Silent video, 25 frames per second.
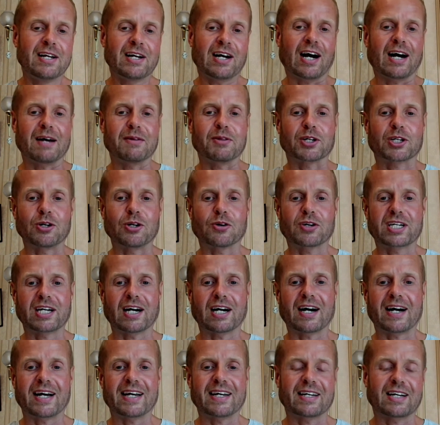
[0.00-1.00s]
I'm the good
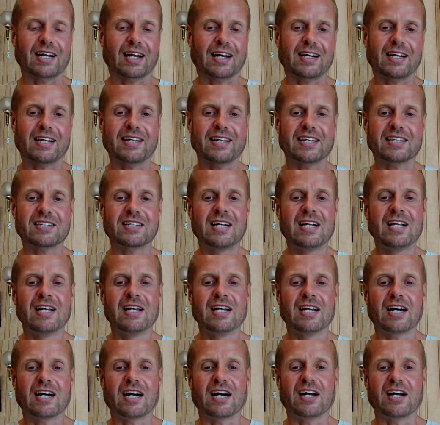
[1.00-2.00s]
guy, and all like that
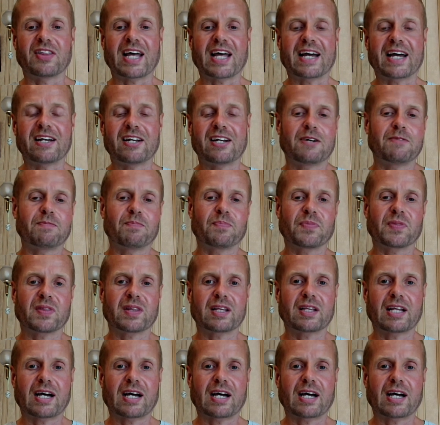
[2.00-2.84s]
and then, um,